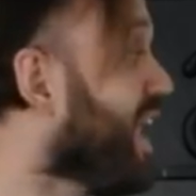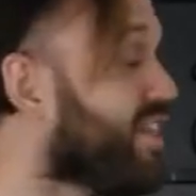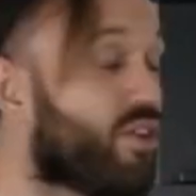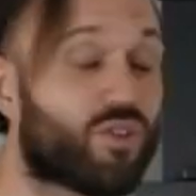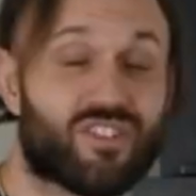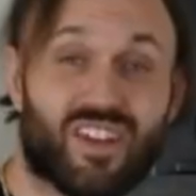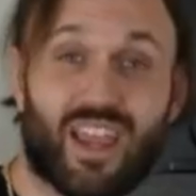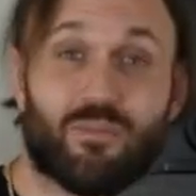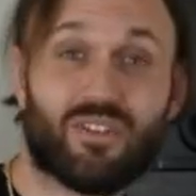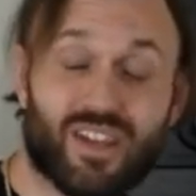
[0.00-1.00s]
in those
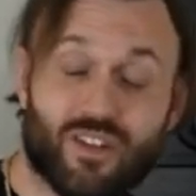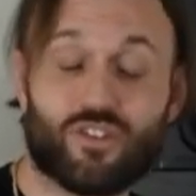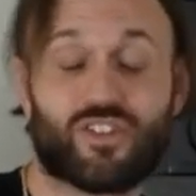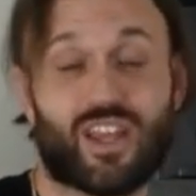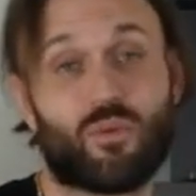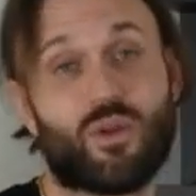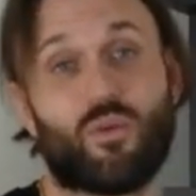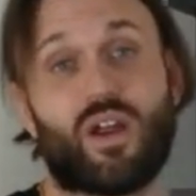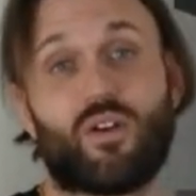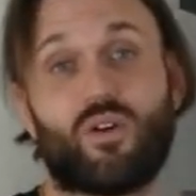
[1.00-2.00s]
same tiers that we
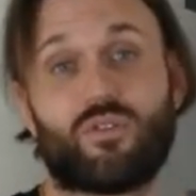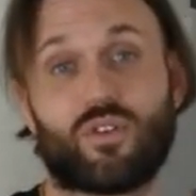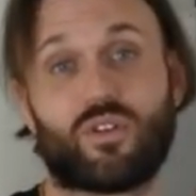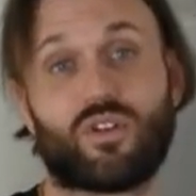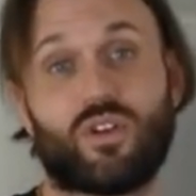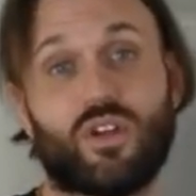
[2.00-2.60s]
went over.